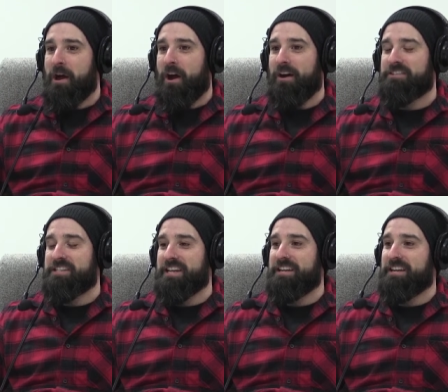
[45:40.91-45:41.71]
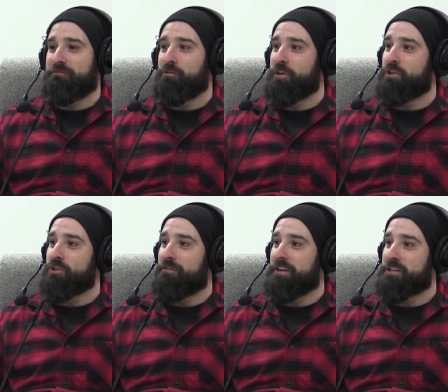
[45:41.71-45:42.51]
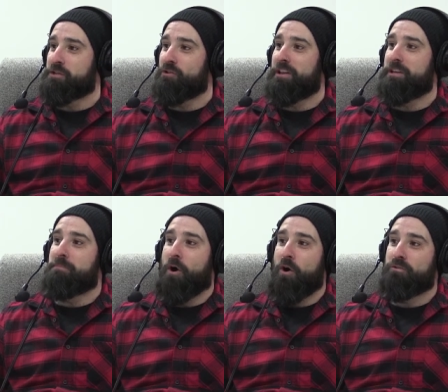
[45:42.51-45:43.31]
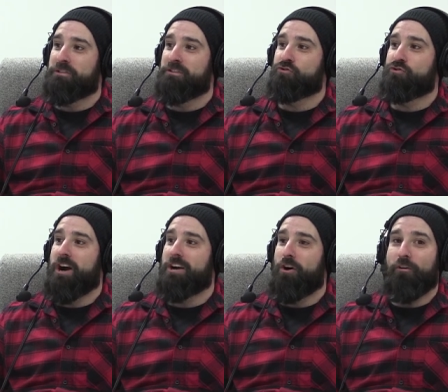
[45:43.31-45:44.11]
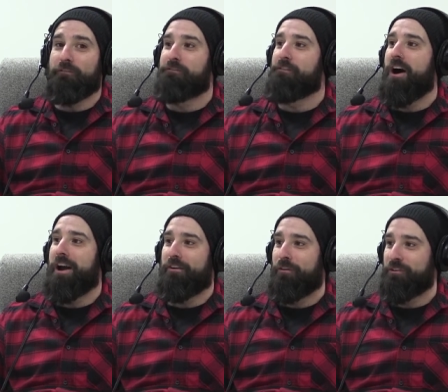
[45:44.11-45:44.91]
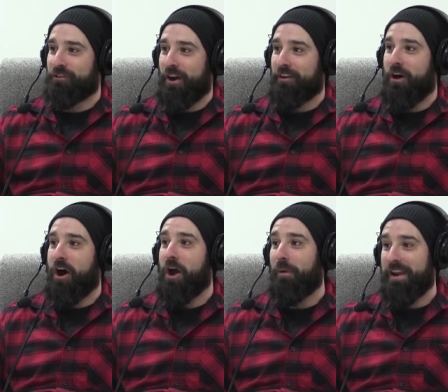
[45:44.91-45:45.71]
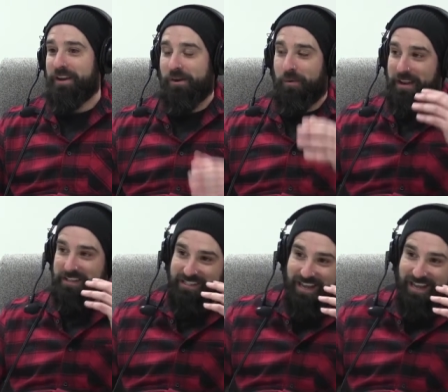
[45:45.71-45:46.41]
I've seen footage of an Australia Post truck on fire on the side of the highway in Queensland,